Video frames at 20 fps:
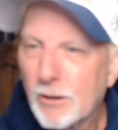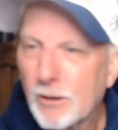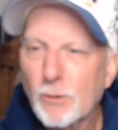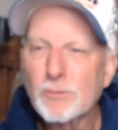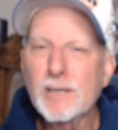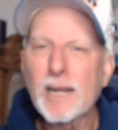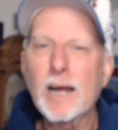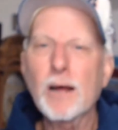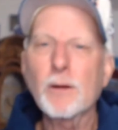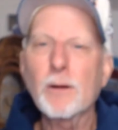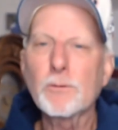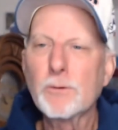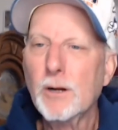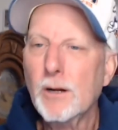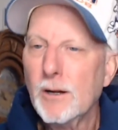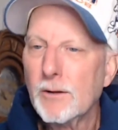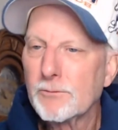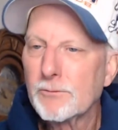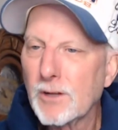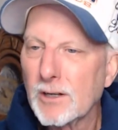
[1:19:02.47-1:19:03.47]
down
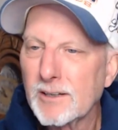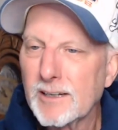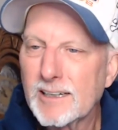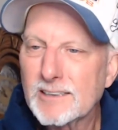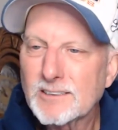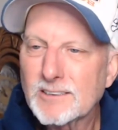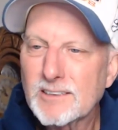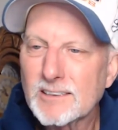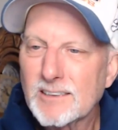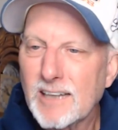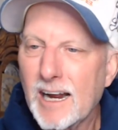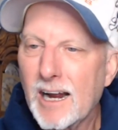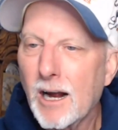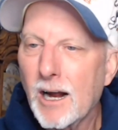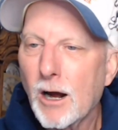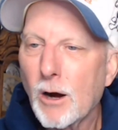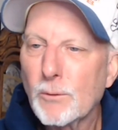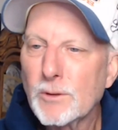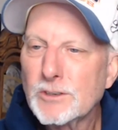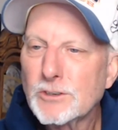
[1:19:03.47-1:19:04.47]
the list as I
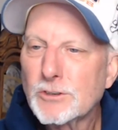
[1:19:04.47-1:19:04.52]
always